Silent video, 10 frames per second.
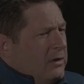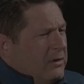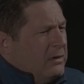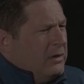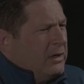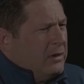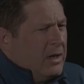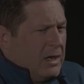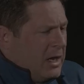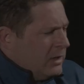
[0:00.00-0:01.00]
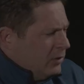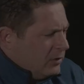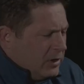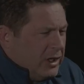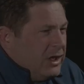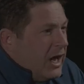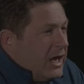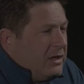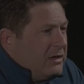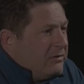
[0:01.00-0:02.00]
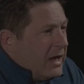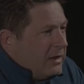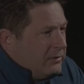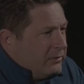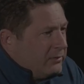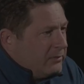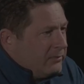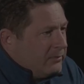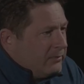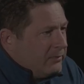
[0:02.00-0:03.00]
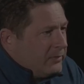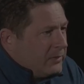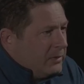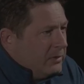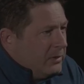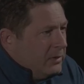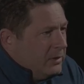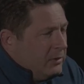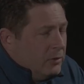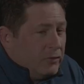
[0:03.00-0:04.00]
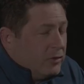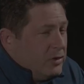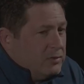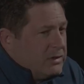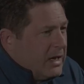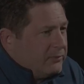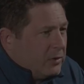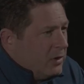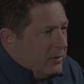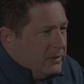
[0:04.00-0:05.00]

Yeah, yeah and, and, look, he hated Italians. Mm-hmm. You know, so he was after